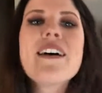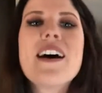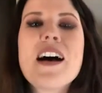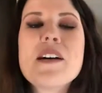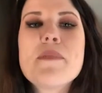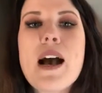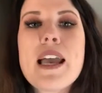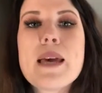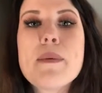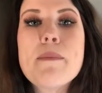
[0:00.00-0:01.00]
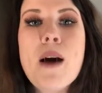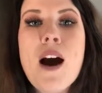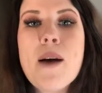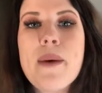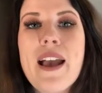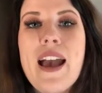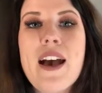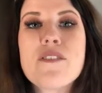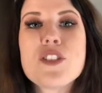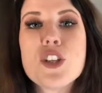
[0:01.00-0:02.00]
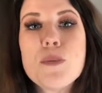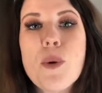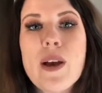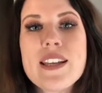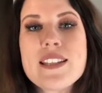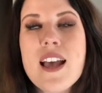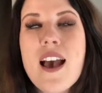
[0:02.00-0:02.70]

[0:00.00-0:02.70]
Um, I am a mom. I have two boys.